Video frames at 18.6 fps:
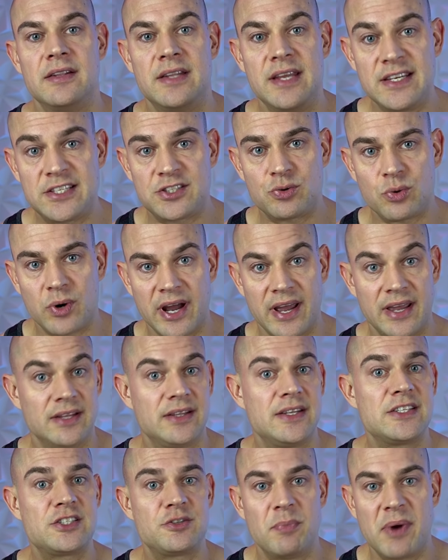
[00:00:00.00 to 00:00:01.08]
This way,
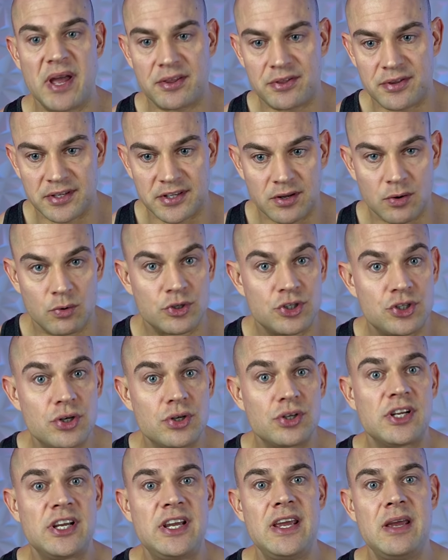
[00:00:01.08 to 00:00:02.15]
this method
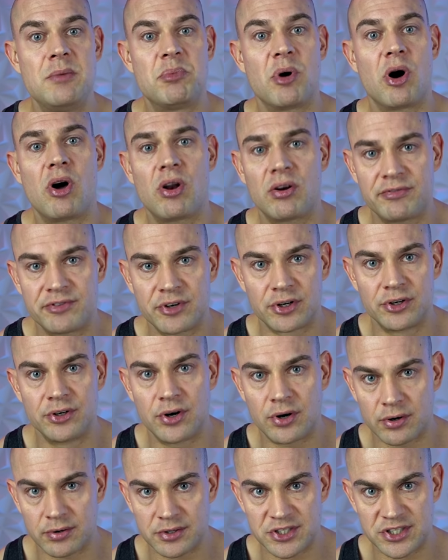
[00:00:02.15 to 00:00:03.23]
should keep all of your
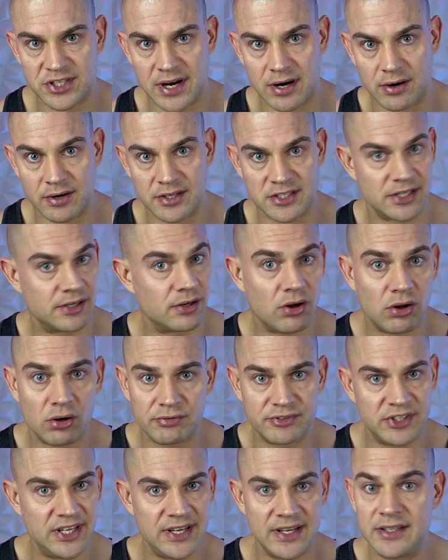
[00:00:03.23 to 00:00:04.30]
neurosteroids and all
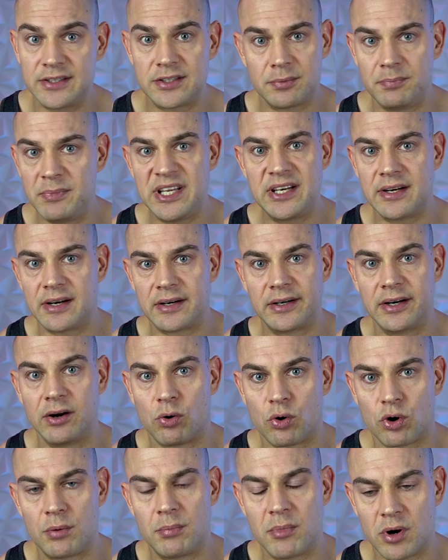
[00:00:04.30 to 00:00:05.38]
of the intermediary
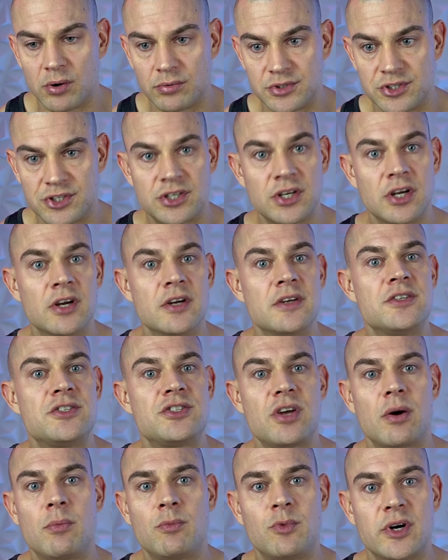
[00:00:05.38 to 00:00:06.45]
hormones
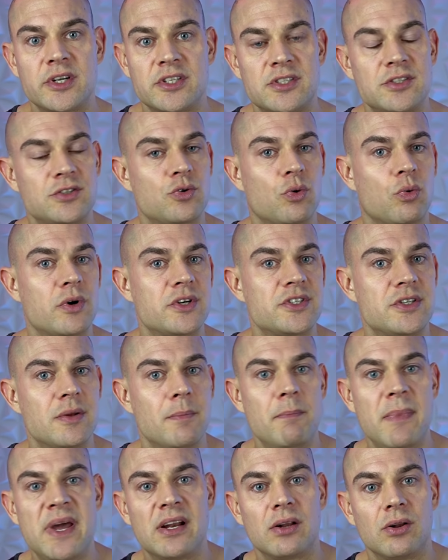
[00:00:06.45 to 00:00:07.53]
somewhat towards the
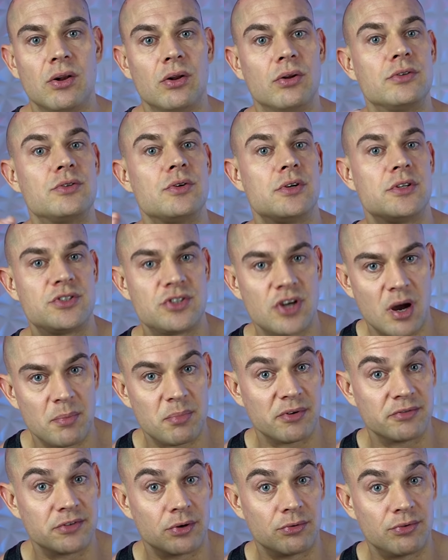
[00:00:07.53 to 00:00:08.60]
middle to the top
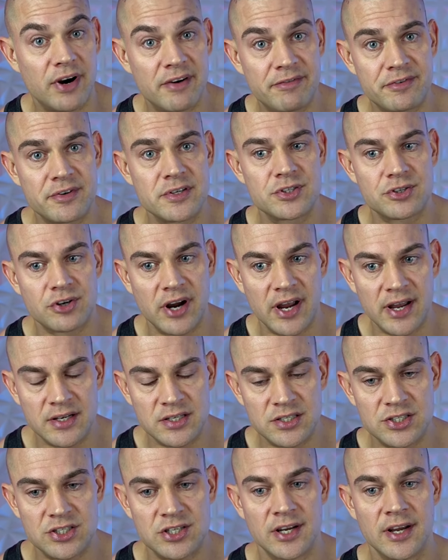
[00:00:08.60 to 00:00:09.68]
of the reference
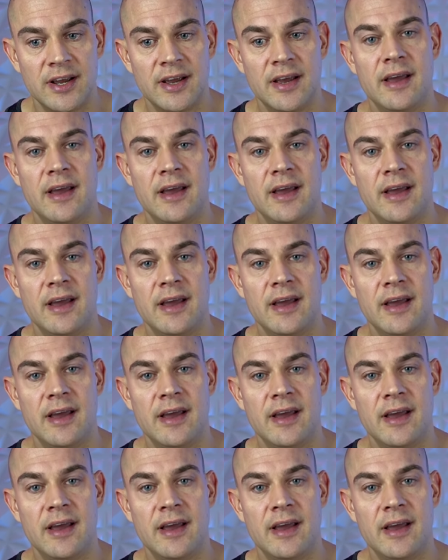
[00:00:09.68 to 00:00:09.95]
range.